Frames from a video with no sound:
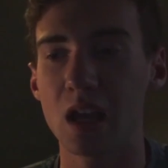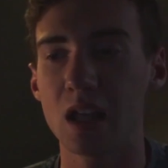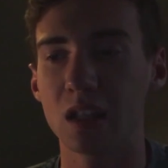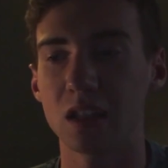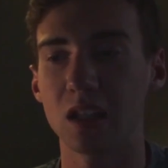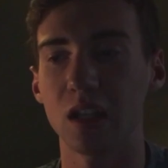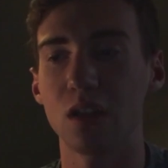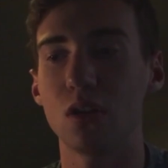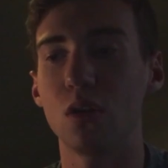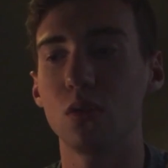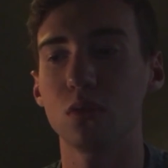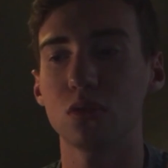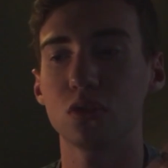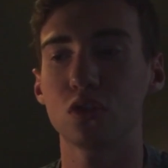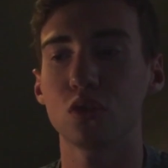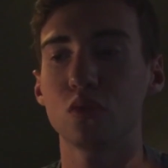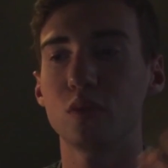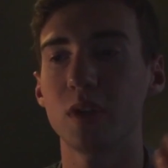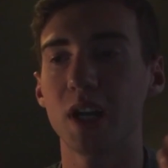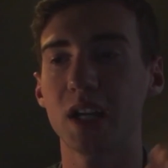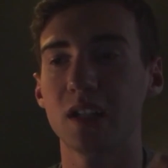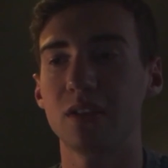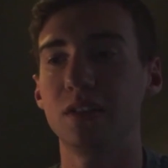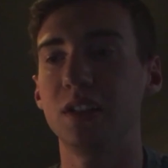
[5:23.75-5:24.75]
they don't
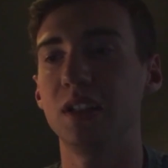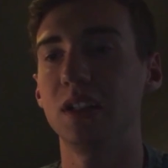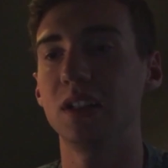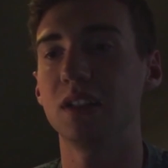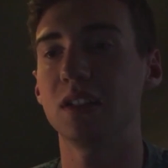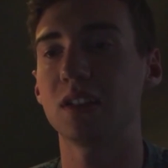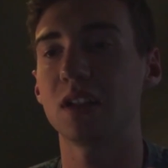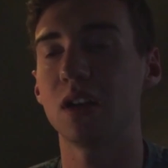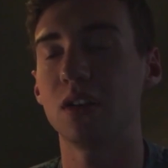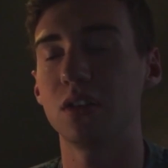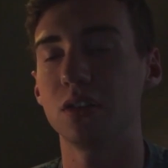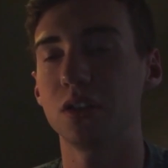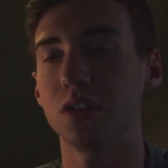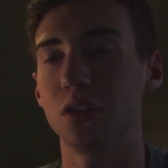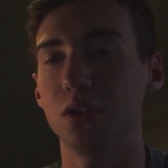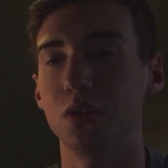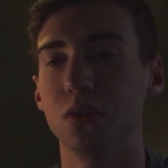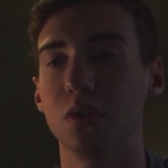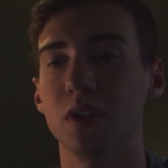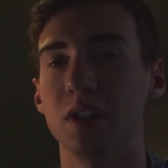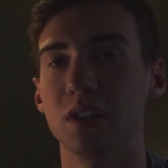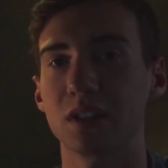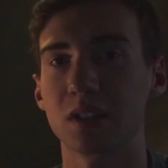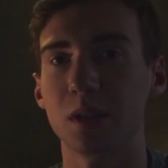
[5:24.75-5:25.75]
directly tell
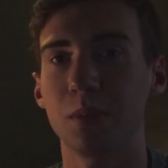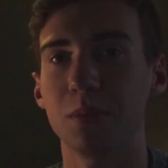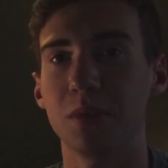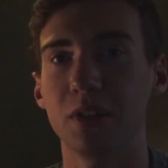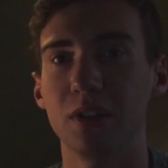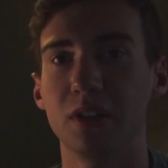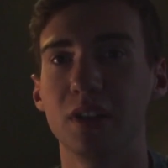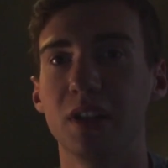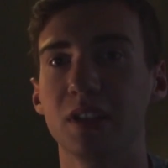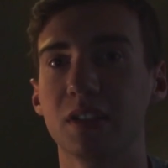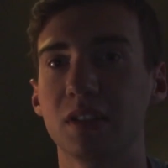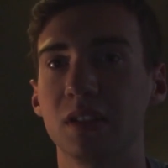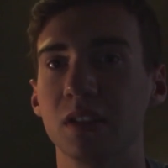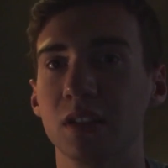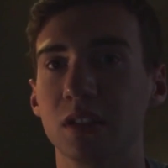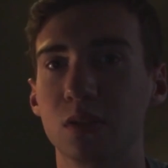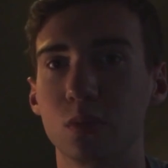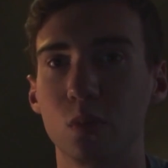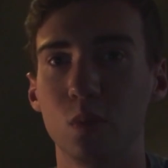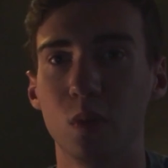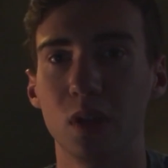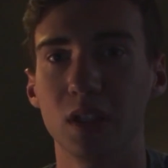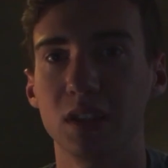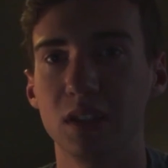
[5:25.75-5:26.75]
you in some of the
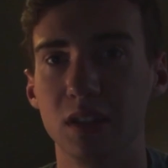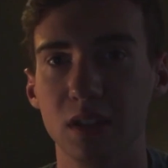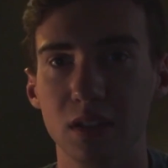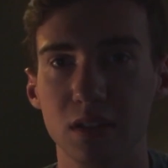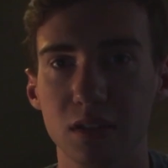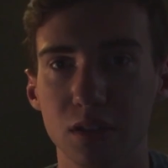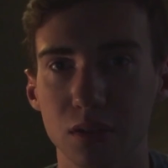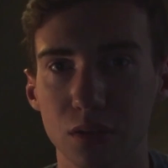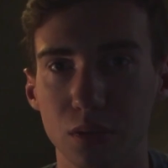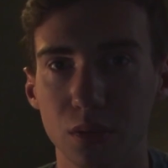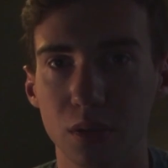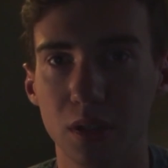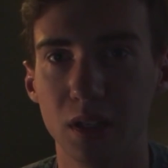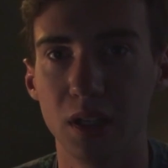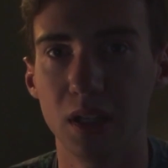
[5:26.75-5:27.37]
lessons what to do.